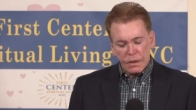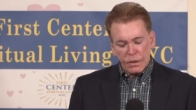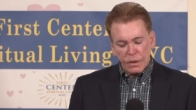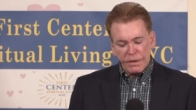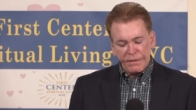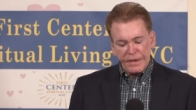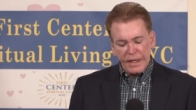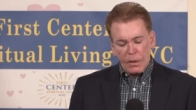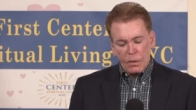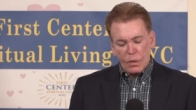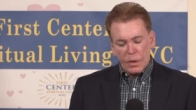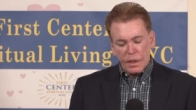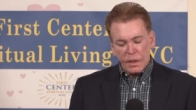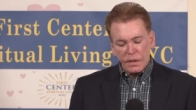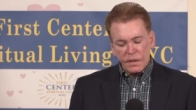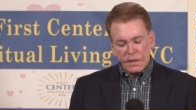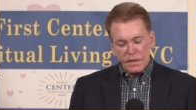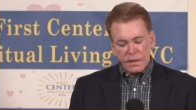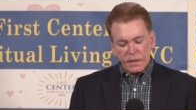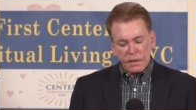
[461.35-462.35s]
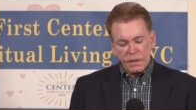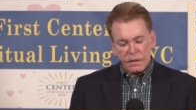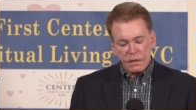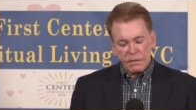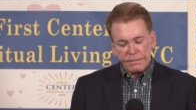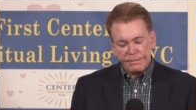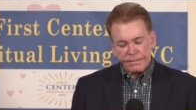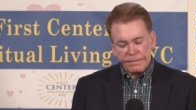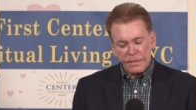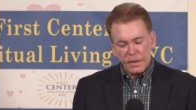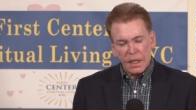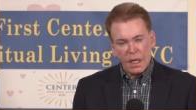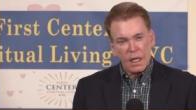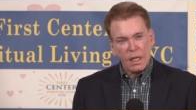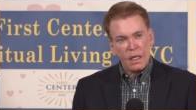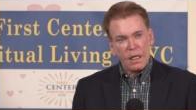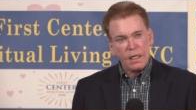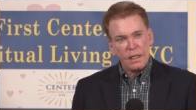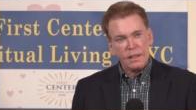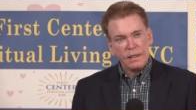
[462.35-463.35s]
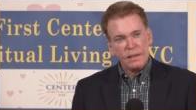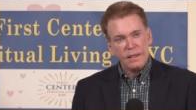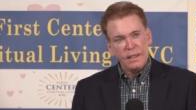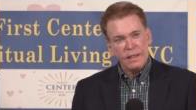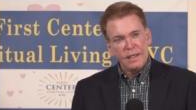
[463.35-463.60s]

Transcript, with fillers: or if that word's uh,